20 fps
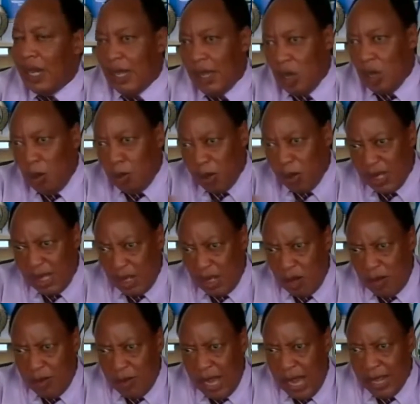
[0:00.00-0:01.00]
The opposite
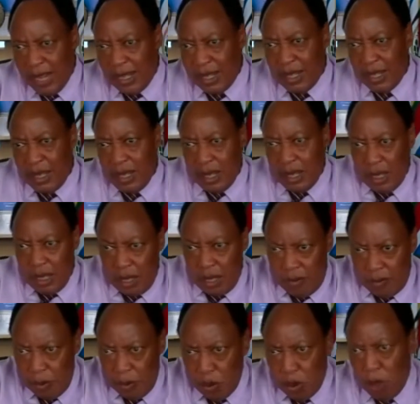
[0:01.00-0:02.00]
of that,
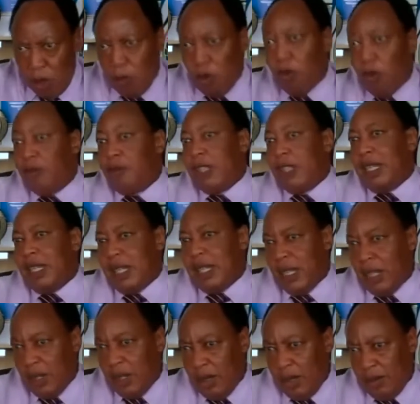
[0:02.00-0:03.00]
if you remove
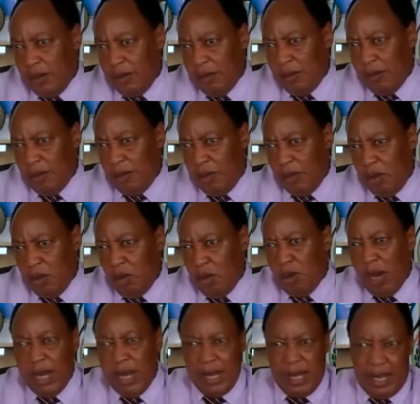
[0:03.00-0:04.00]
vegetation, you go
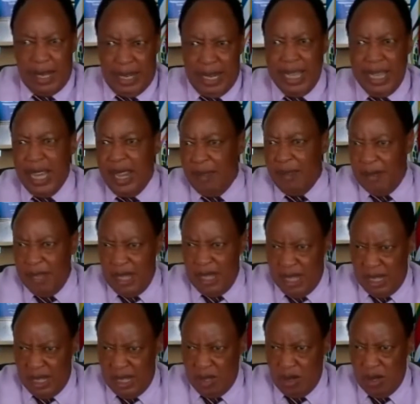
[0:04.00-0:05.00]
and clear the
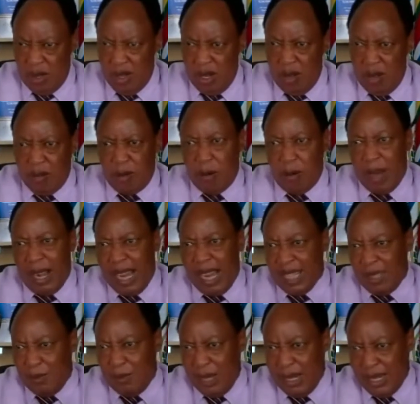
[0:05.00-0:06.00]
vegetation from a
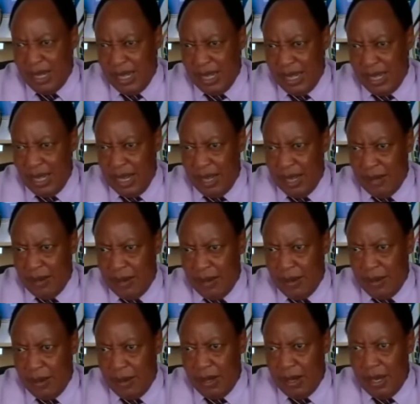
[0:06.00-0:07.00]
catchment area
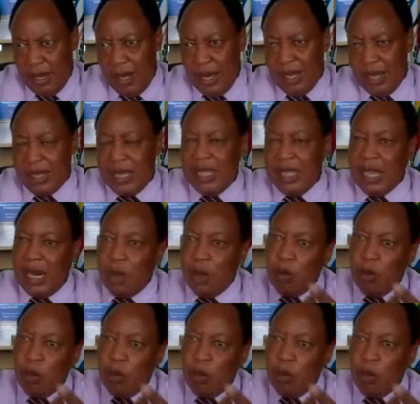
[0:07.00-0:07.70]
essentially